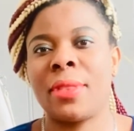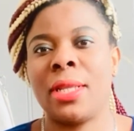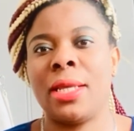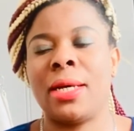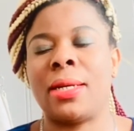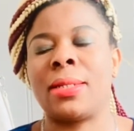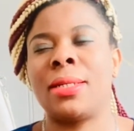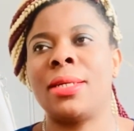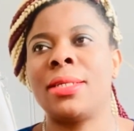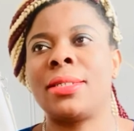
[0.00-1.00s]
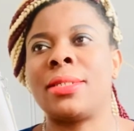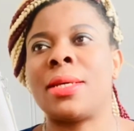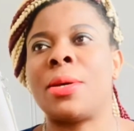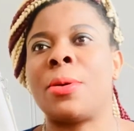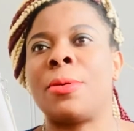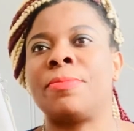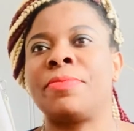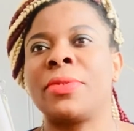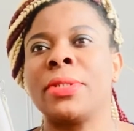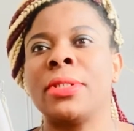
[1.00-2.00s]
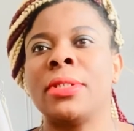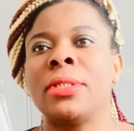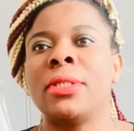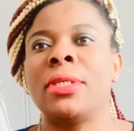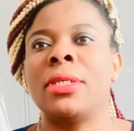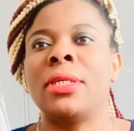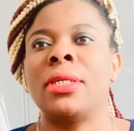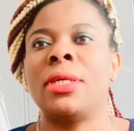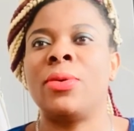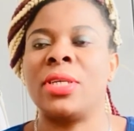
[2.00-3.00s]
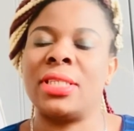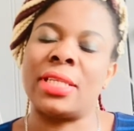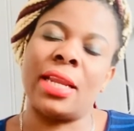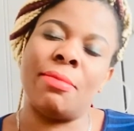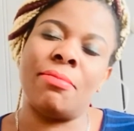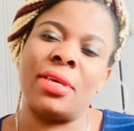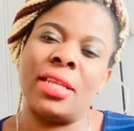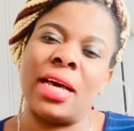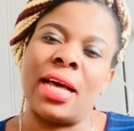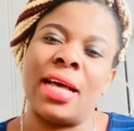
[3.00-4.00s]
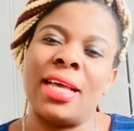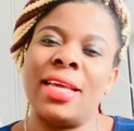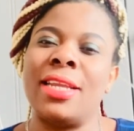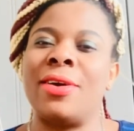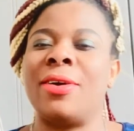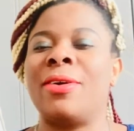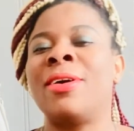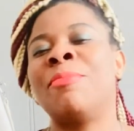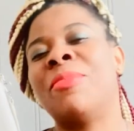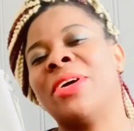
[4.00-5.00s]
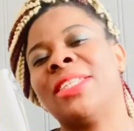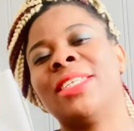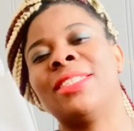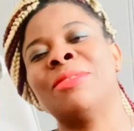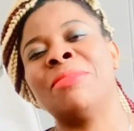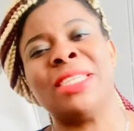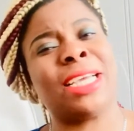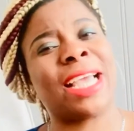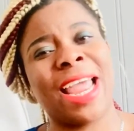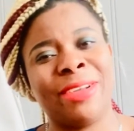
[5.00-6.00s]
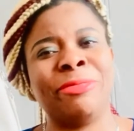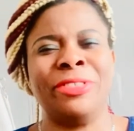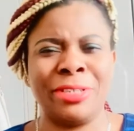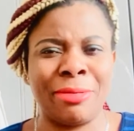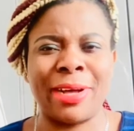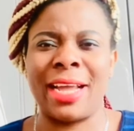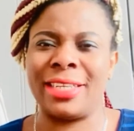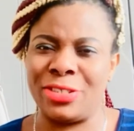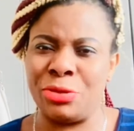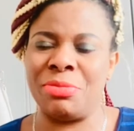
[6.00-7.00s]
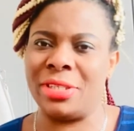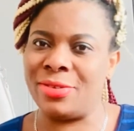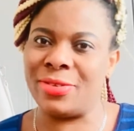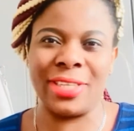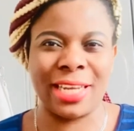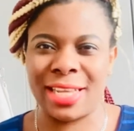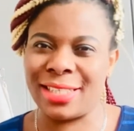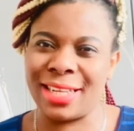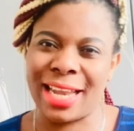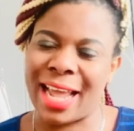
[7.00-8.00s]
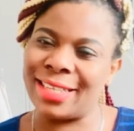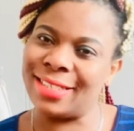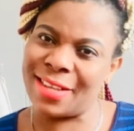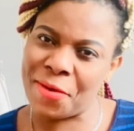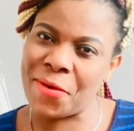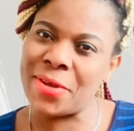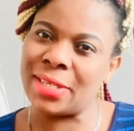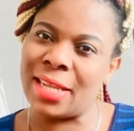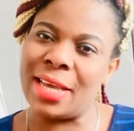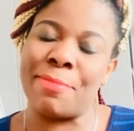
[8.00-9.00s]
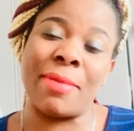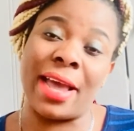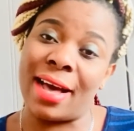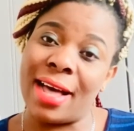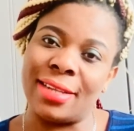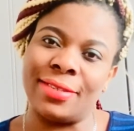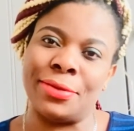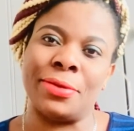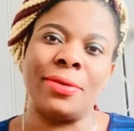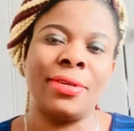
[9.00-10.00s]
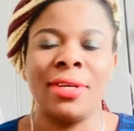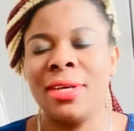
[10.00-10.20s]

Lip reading: You know, so he was telling me that, you know, pointing to me the kind of job I should be doing. I said, like, seriously, in my heart, you know.